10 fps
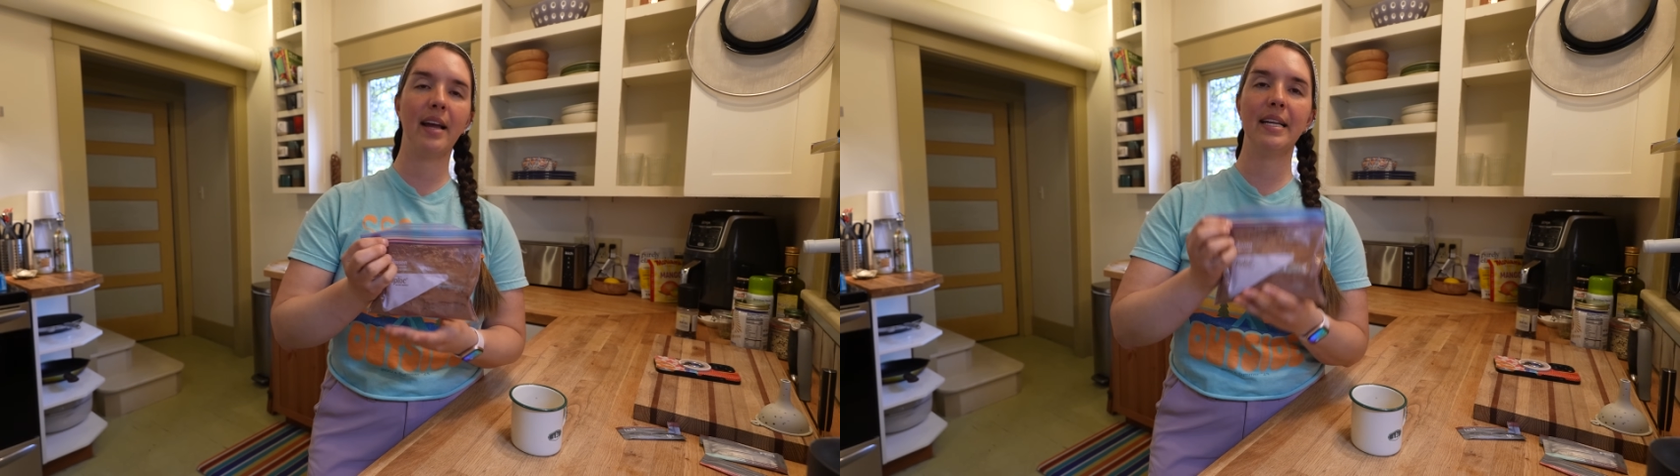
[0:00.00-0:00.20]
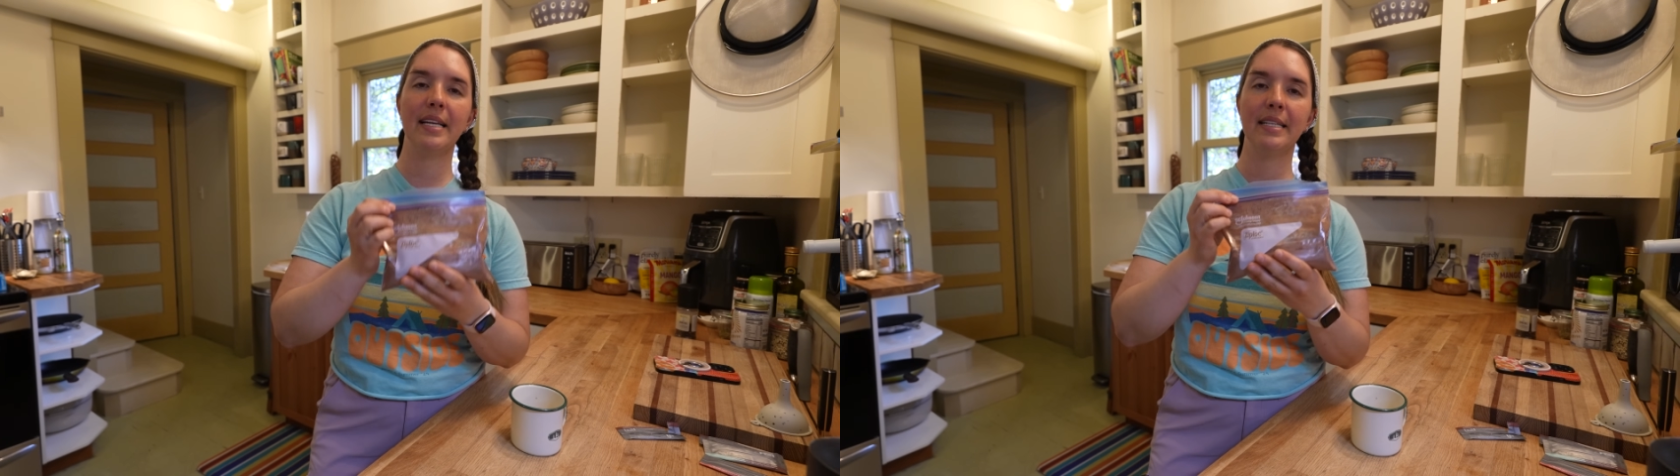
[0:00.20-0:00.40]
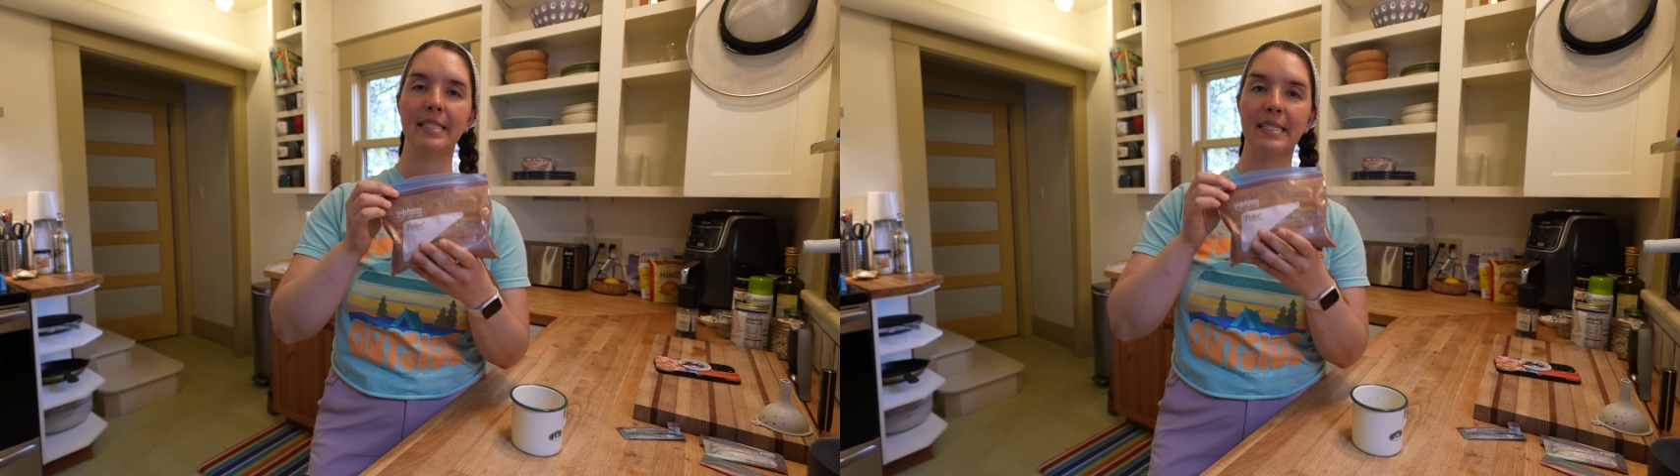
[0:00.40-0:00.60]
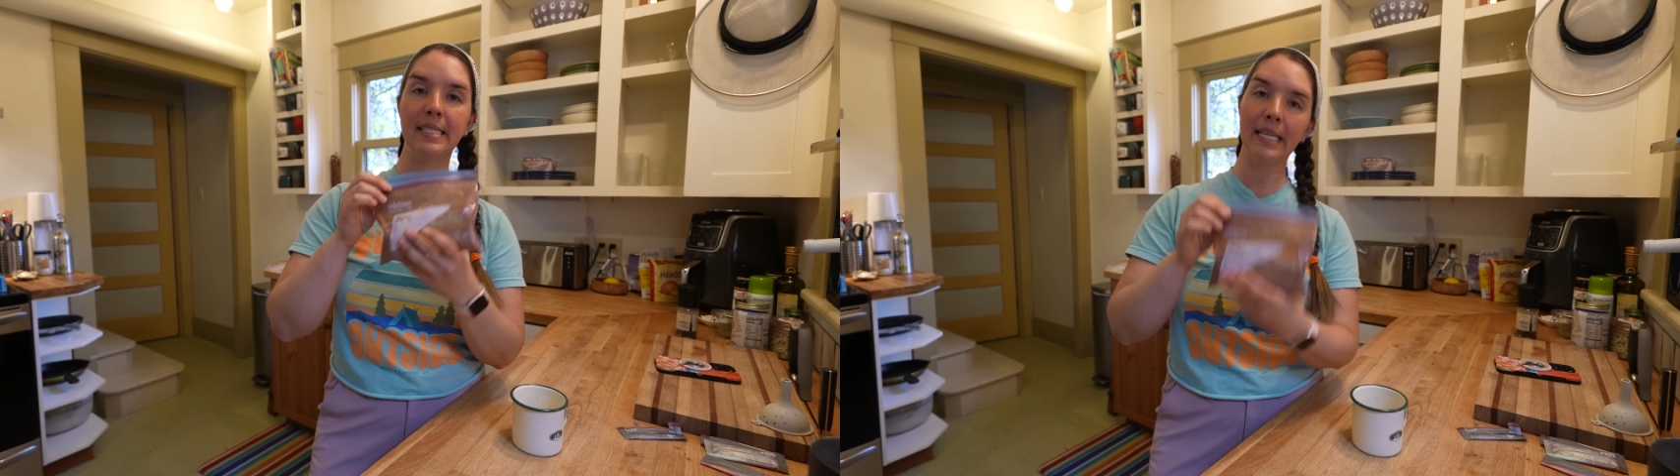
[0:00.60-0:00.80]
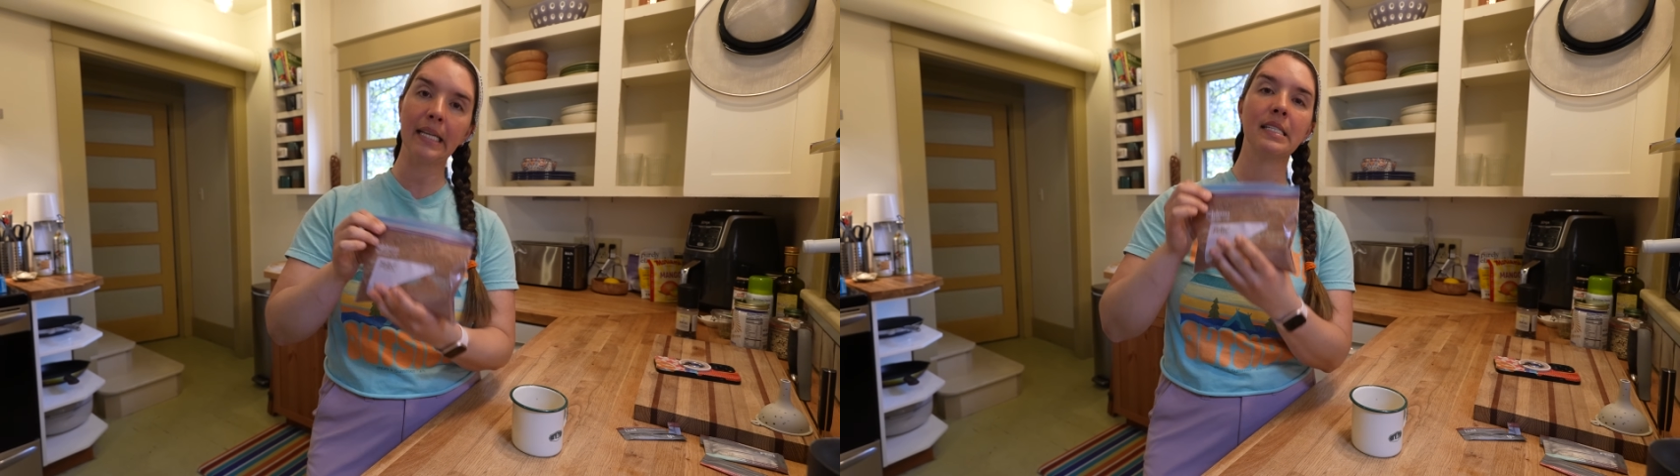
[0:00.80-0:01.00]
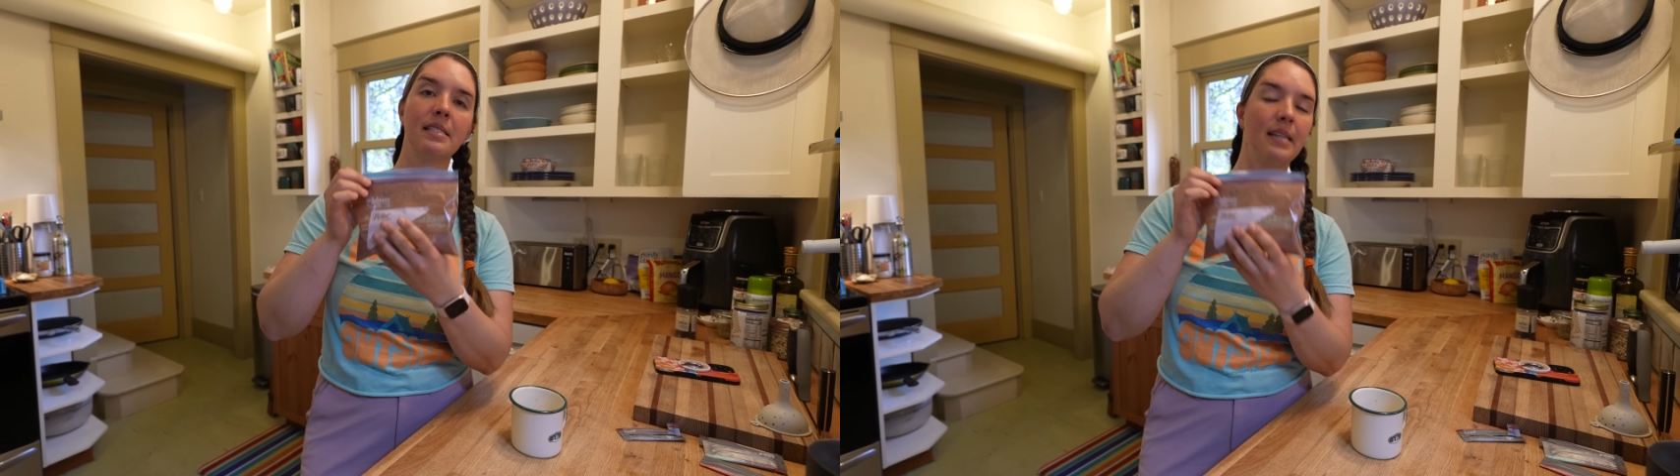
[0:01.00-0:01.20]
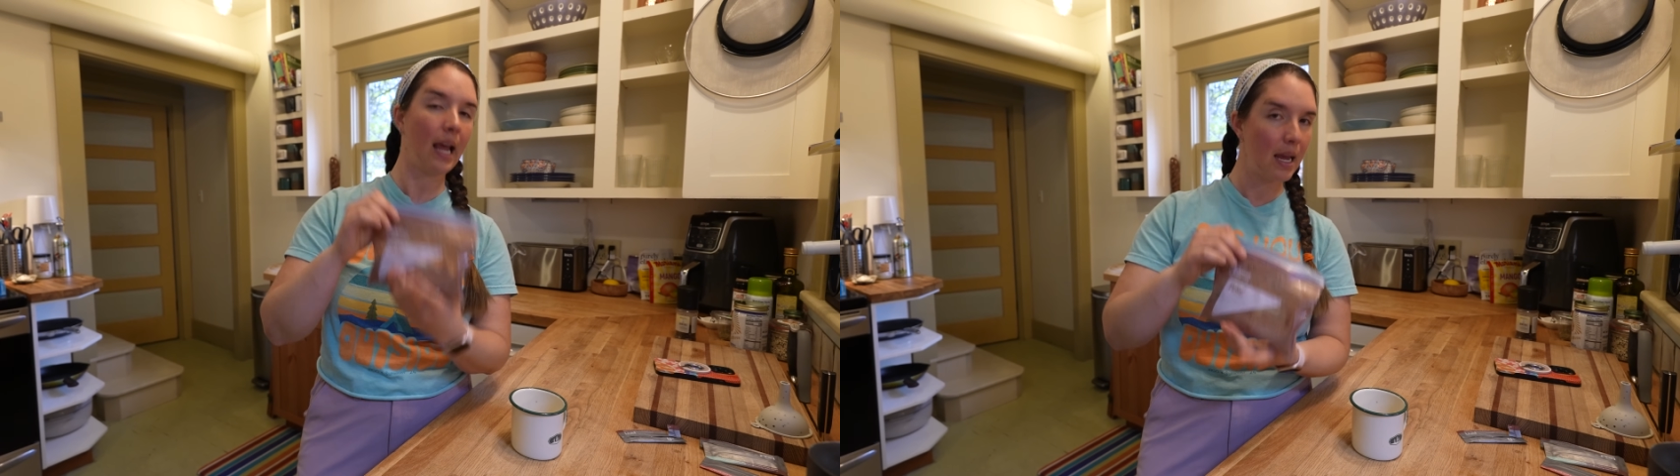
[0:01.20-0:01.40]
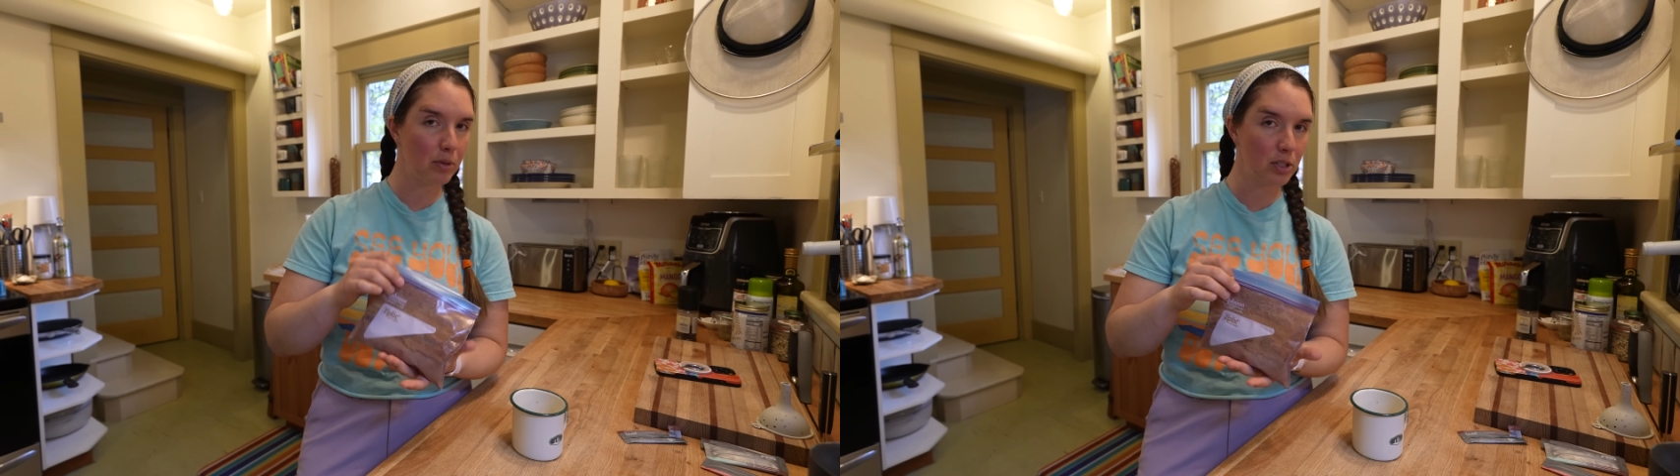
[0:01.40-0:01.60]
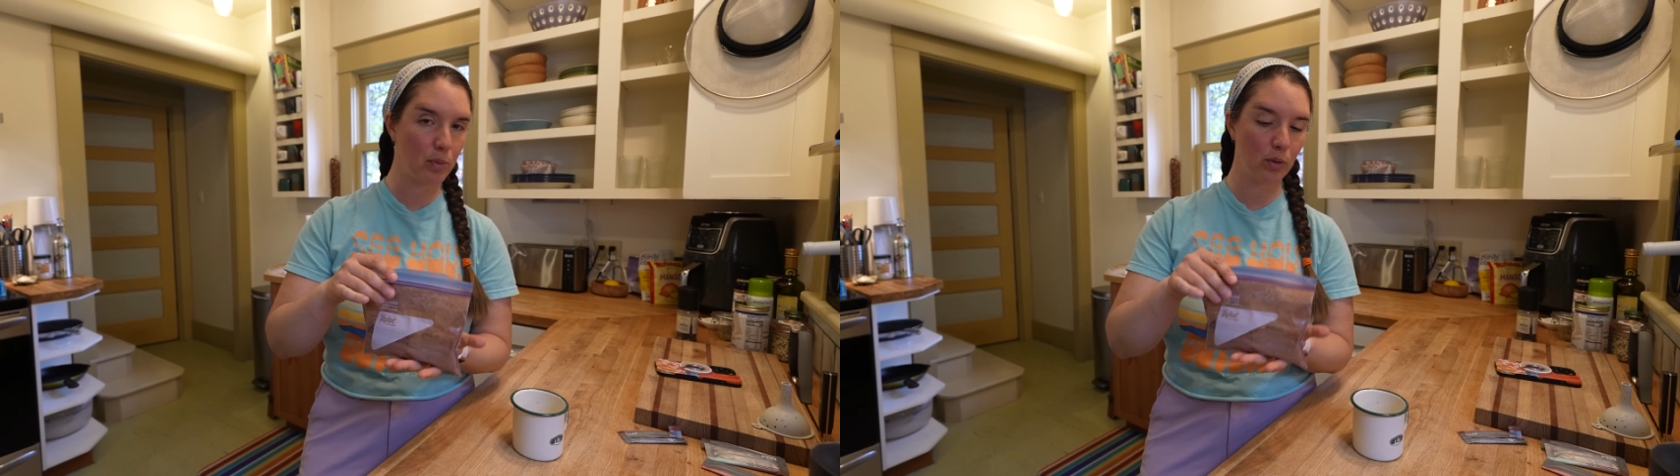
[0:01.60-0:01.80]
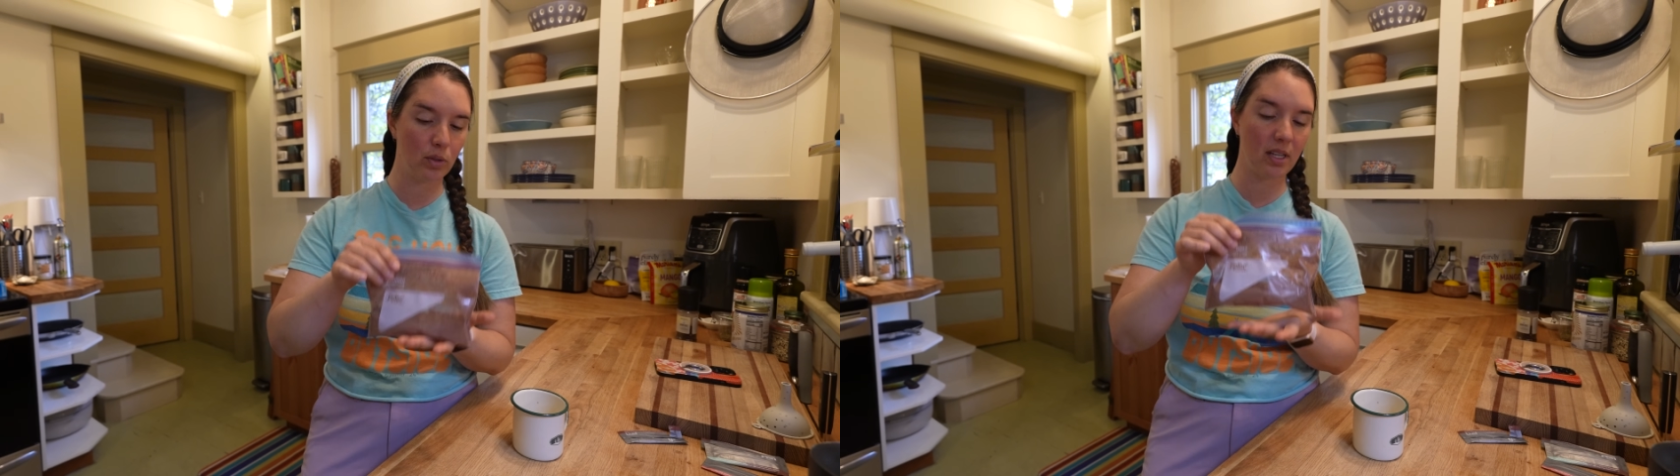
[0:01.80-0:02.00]
I need 6
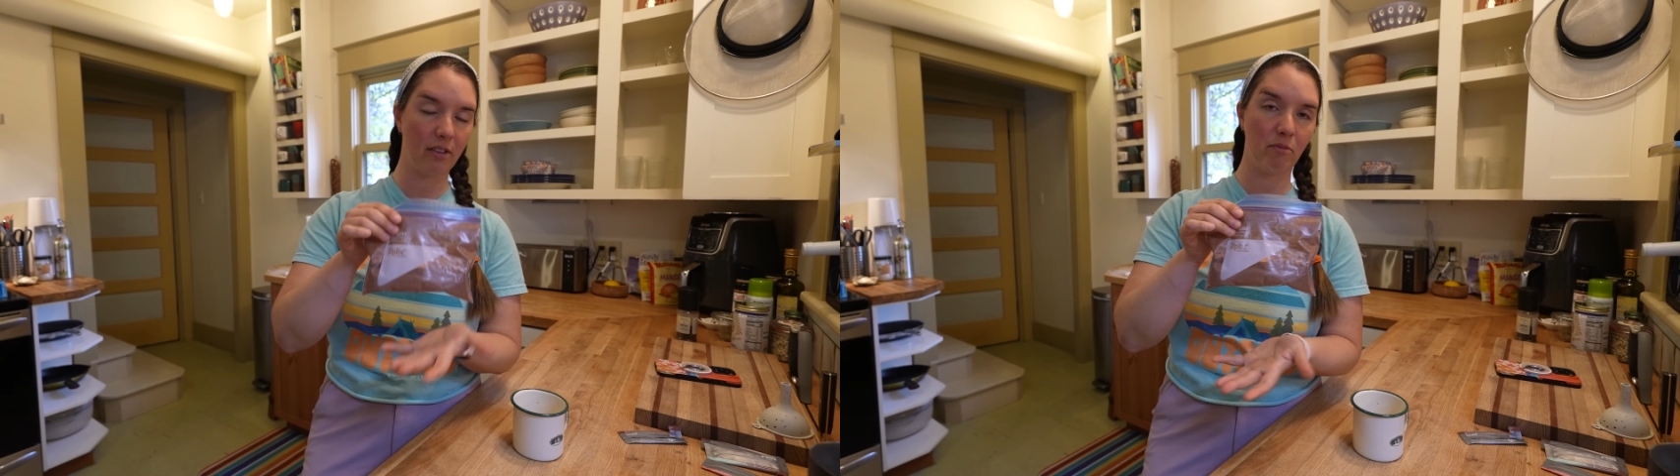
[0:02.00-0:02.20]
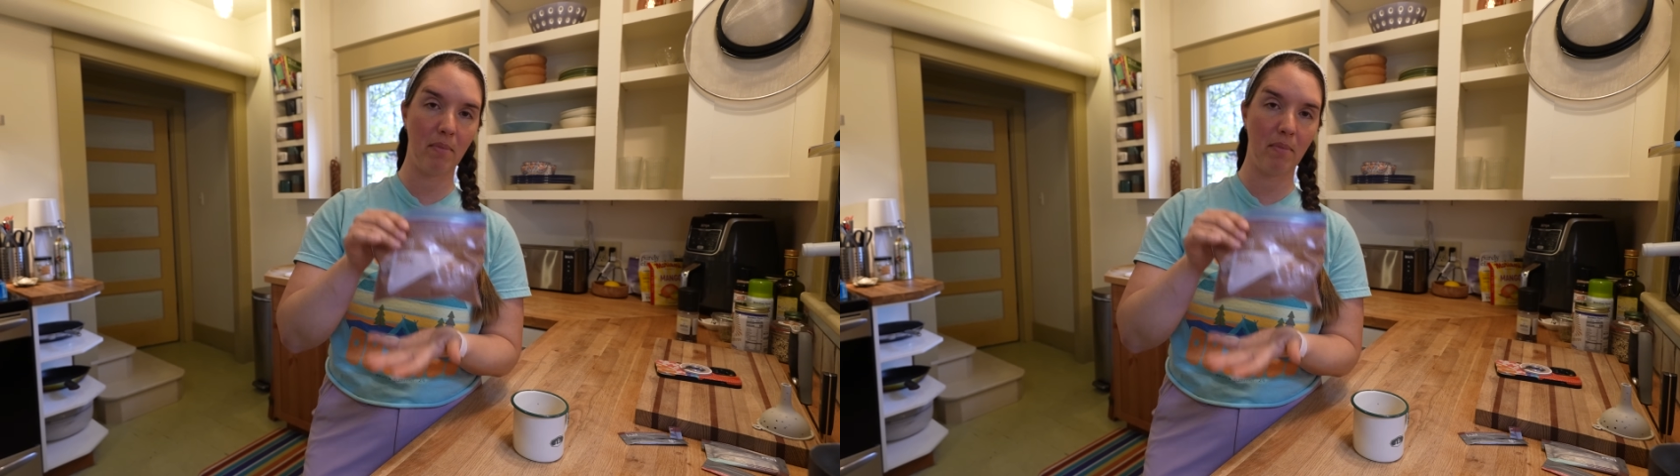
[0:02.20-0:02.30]
tablespoons of